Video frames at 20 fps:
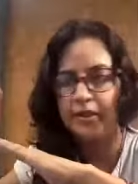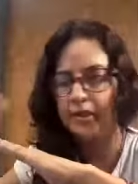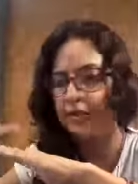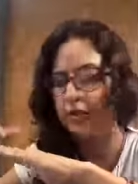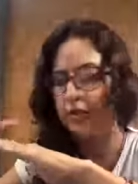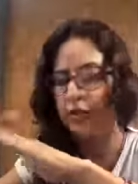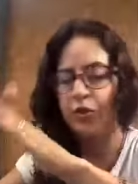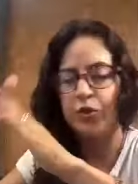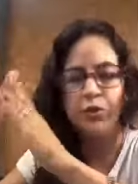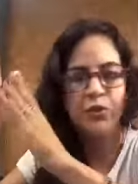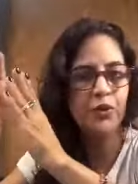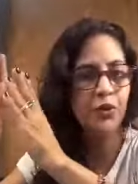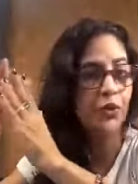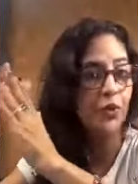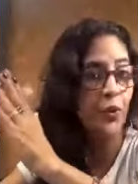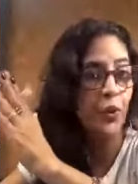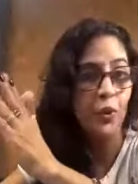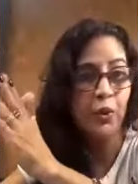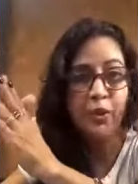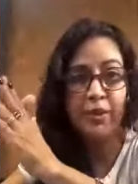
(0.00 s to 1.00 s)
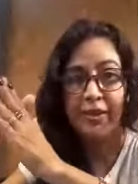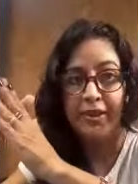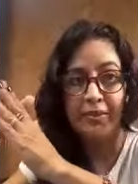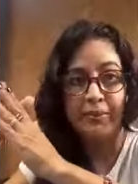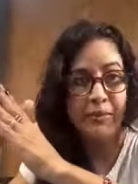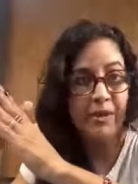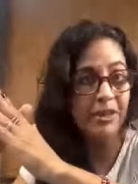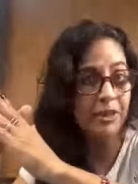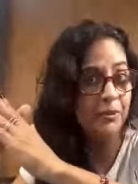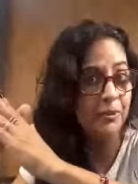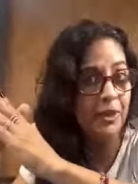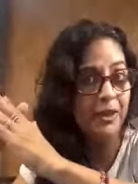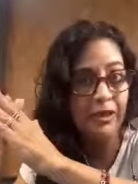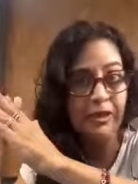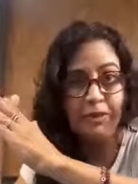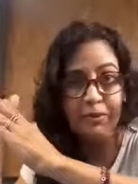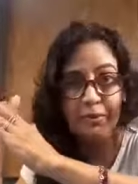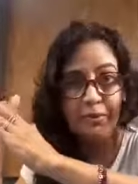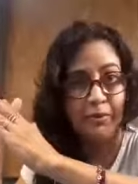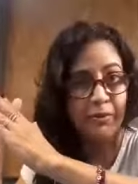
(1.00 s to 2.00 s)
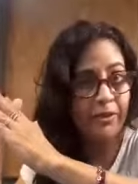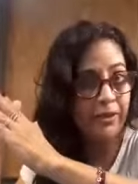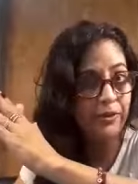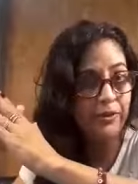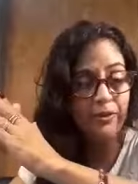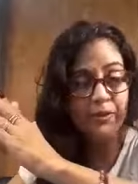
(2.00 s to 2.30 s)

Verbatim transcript: and go to store. That makes me a little bit better.